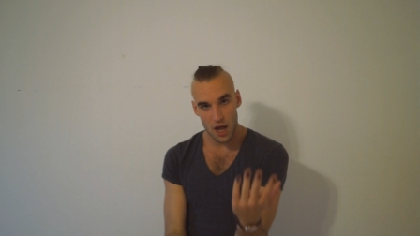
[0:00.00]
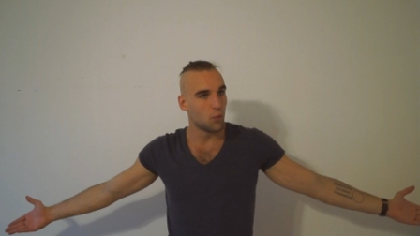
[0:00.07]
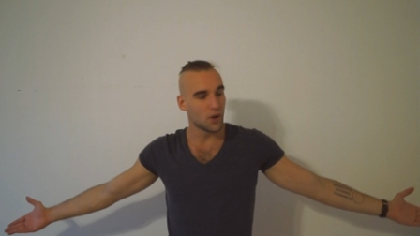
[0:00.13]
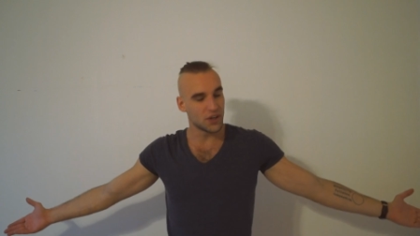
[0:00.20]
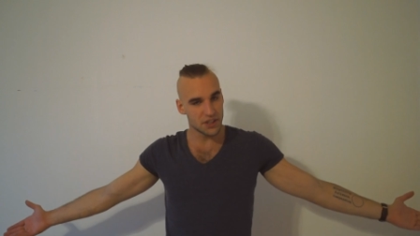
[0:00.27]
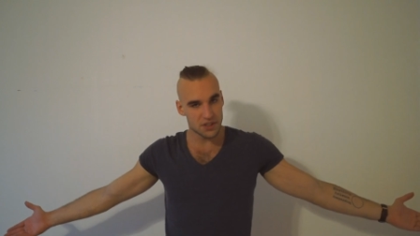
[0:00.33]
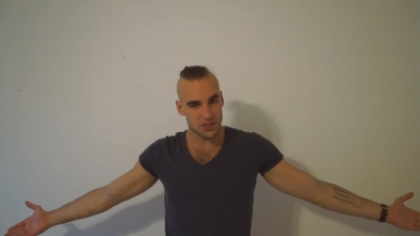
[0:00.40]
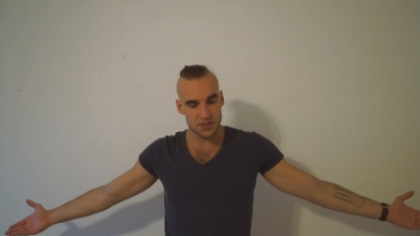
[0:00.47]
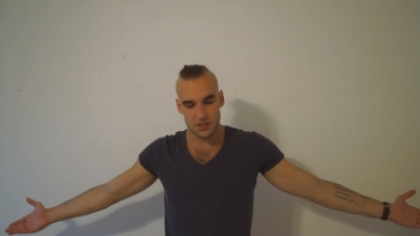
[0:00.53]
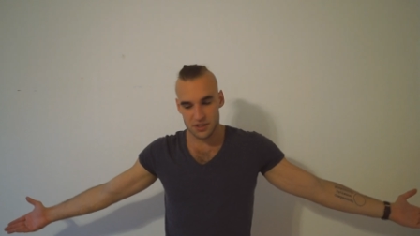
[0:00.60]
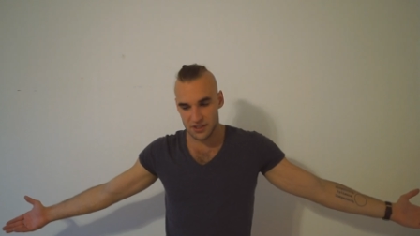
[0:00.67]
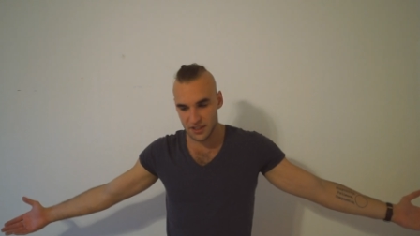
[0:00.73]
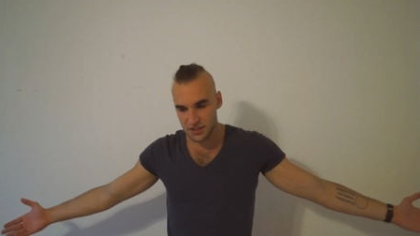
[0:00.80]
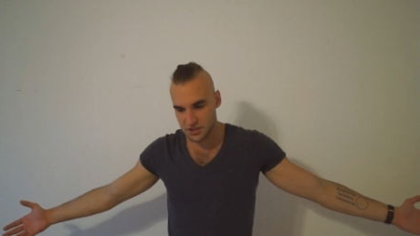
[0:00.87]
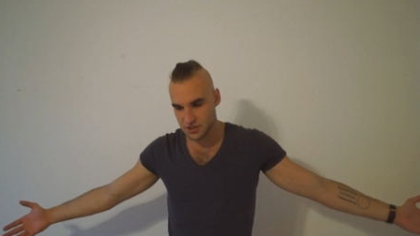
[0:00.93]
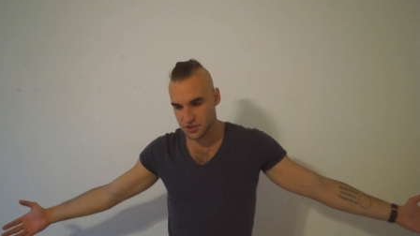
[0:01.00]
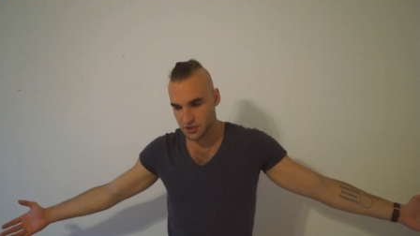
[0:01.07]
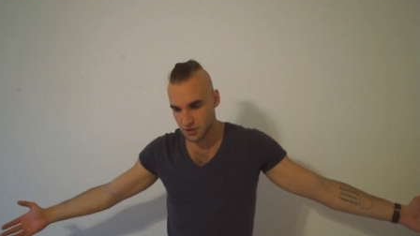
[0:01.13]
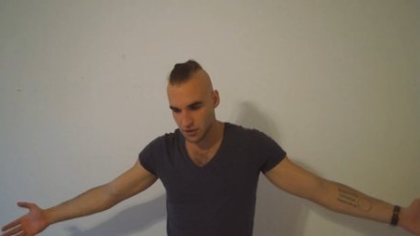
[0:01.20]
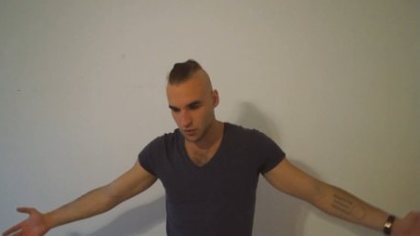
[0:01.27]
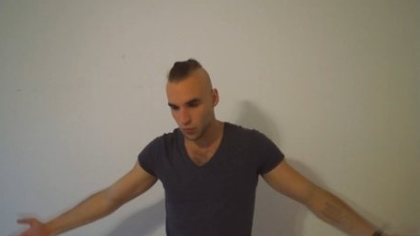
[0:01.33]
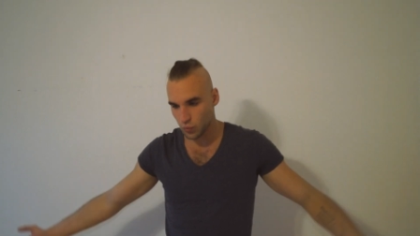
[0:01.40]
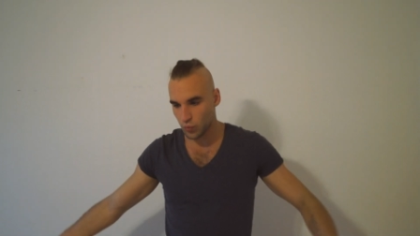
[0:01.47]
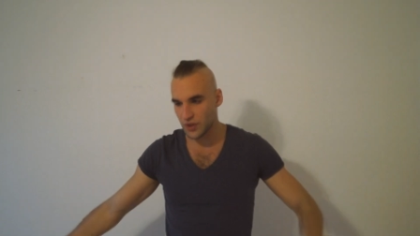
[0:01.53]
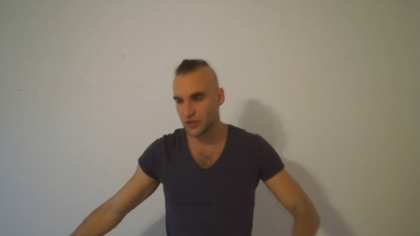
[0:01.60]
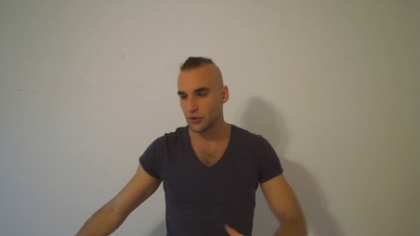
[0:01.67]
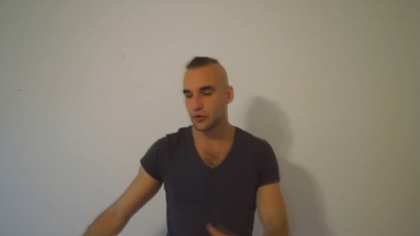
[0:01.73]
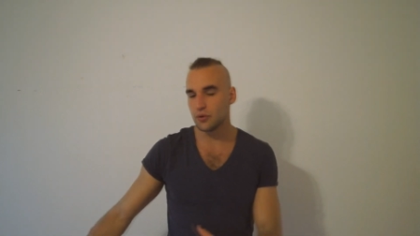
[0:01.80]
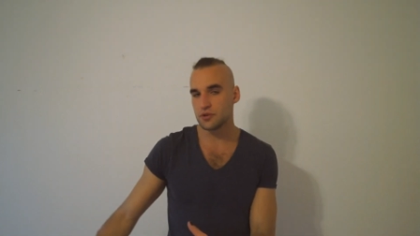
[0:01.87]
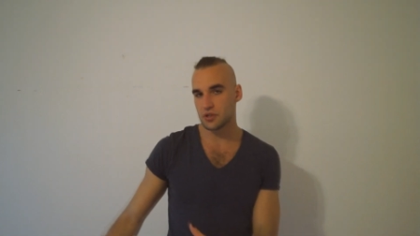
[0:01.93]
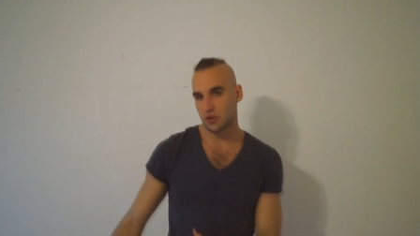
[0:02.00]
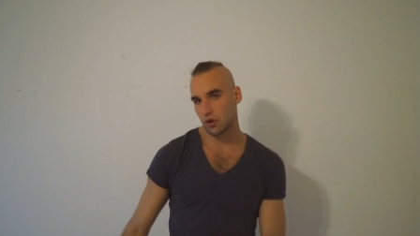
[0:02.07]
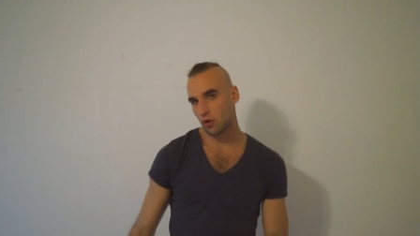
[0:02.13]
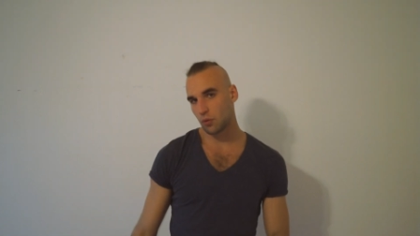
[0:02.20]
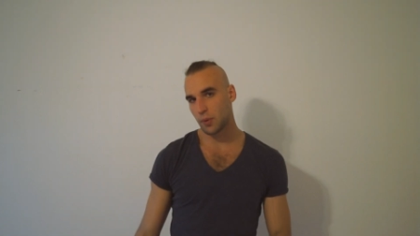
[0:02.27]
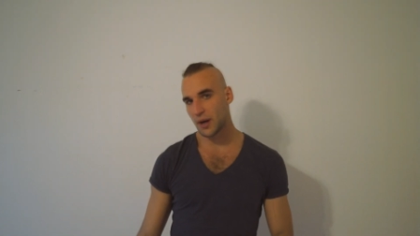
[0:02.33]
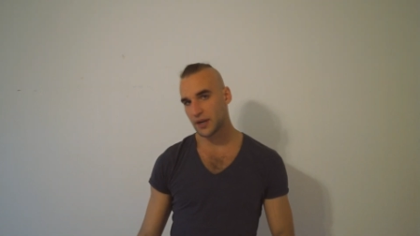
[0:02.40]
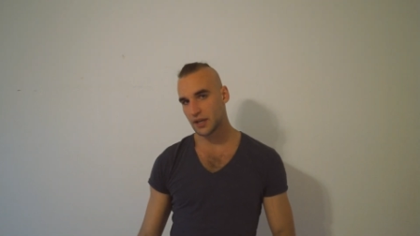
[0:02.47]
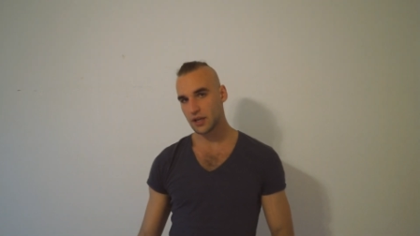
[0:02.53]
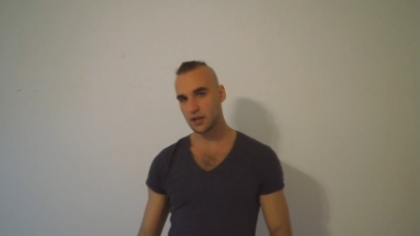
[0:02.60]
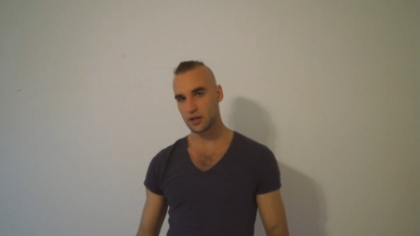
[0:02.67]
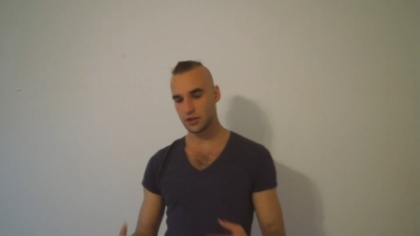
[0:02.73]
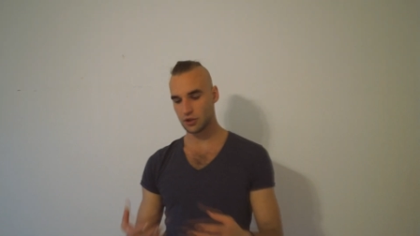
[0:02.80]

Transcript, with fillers: What is this when you use your whole body?